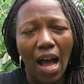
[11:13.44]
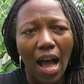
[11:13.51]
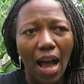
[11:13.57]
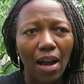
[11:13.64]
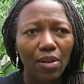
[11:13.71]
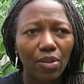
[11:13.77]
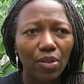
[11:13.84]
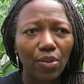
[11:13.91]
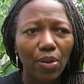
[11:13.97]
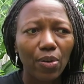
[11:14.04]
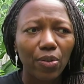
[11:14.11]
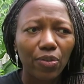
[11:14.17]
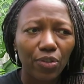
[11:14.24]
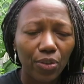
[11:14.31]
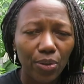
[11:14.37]
how to grow
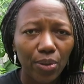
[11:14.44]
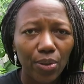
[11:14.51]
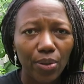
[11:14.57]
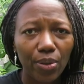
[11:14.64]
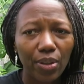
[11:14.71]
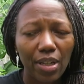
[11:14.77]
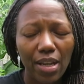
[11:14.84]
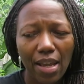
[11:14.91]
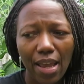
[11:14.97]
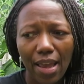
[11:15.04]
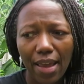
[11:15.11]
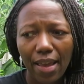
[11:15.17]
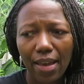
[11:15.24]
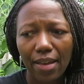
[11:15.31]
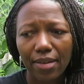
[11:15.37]
food
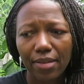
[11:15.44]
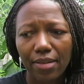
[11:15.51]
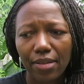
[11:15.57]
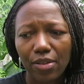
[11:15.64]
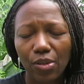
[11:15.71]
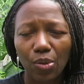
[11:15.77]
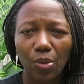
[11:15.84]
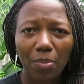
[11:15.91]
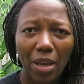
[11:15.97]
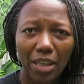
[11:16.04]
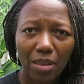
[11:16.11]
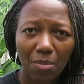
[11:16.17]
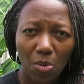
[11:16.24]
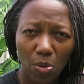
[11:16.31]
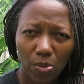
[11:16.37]
and to make
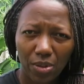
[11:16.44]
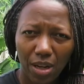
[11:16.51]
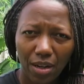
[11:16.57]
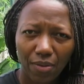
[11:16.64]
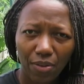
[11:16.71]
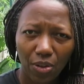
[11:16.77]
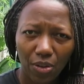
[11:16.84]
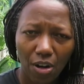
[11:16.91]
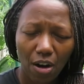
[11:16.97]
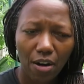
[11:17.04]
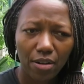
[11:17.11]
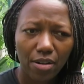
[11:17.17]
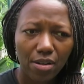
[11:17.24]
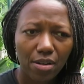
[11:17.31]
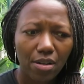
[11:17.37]
the most out of your
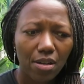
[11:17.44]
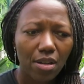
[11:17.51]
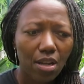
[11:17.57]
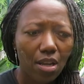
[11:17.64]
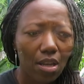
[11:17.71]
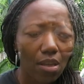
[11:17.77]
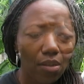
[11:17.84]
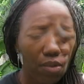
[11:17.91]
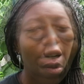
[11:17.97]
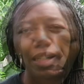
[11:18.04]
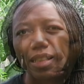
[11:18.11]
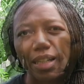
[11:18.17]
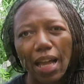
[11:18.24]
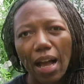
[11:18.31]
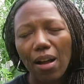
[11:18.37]
garden.
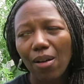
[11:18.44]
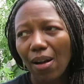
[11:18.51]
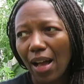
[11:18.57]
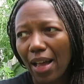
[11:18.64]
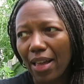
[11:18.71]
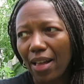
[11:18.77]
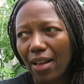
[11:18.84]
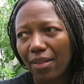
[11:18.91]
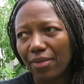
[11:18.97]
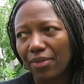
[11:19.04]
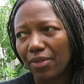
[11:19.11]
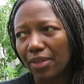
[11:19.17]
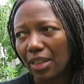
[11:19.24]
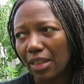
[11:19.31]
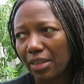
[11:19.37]
Right now I have
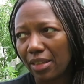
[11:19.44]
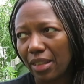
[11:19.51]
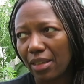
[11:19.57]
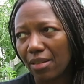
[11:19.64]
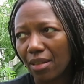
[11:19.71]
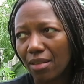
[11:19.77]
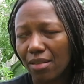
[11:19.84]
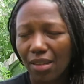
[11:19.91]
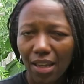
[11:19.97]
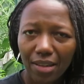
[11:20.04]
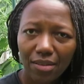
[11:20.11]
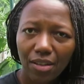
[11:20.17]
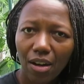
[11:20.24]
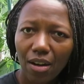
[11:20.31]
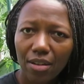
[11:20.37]
a decent
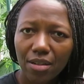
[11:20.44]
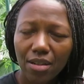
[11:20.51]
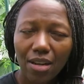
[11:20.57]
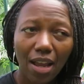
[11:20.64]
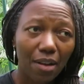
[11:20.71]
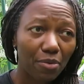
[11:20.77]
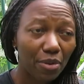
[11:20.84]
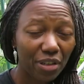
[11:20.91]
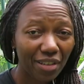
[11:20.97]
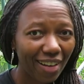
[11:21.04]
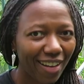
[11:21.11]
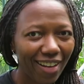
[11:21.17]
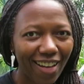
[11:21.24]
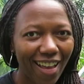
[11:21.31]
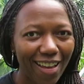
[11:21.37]
sized garden. I wish I
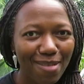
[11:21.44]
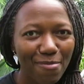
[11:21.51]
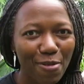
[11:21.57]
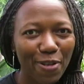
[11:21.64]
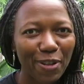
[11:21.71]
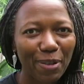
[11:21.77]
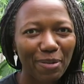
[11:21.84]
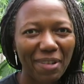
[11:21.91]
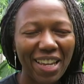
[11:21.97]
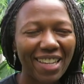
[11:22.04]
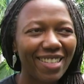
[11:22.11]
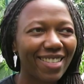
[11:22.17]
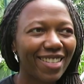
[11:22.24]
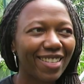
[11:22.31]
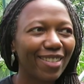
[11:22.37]
had more
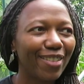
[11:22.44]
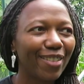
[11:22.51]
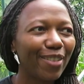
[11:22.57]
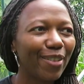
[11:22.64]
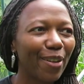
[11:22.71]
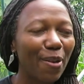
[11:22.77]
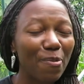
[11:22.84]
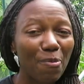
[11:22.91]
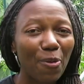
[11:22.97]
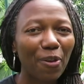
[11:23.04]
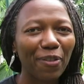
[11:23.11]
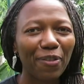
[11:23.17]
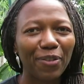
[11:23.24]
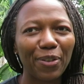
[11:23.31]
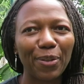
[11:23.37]
space to grow
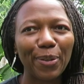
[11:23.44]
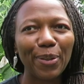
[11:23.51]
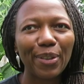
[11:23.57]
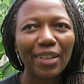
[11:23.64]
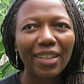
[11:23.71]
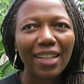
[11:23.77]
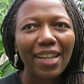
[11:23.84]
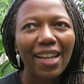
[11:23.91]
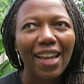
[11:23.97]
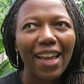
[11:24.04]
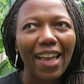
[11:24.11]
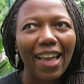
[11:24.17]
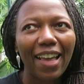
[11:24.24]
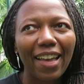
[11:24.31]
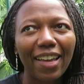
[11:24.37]
more food,
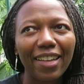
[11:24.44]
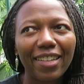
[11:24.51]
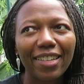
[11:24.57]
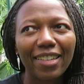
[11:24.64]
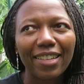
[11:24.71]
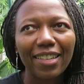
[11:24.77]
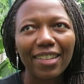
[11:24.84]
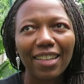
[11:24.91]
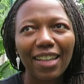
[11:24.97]
and